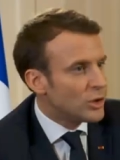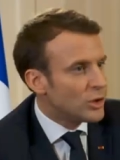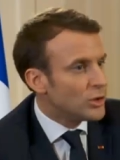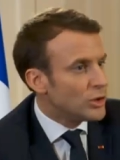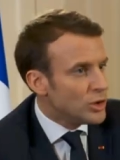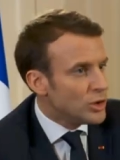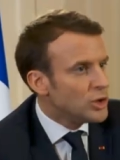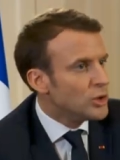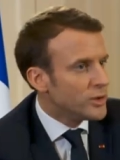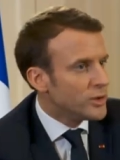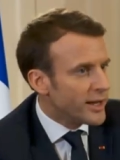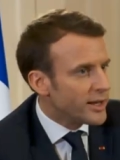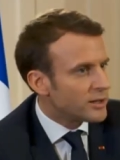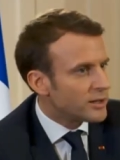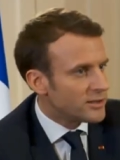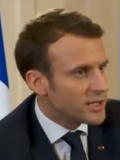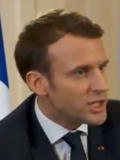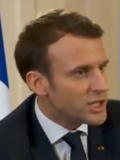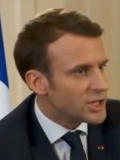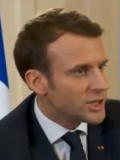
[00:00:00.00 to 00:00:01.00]
no new
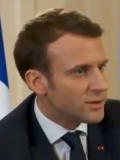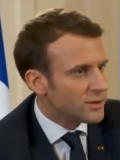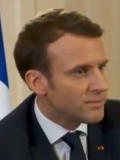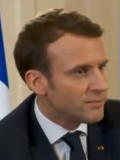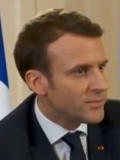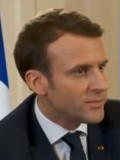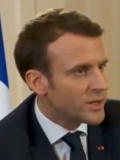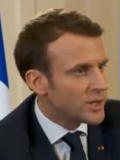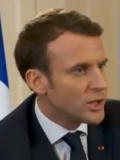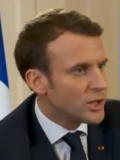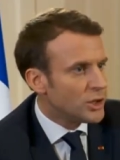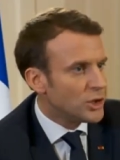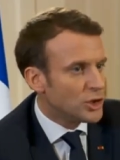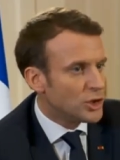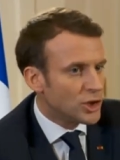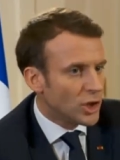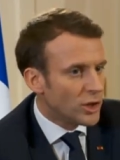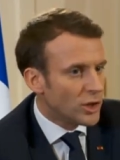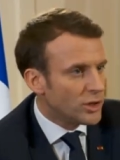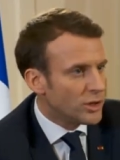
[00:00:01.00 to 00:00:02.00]
negotiation. You okay.
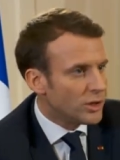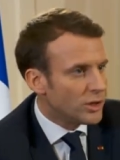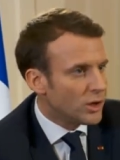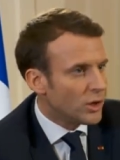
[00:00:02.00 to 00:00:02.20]
join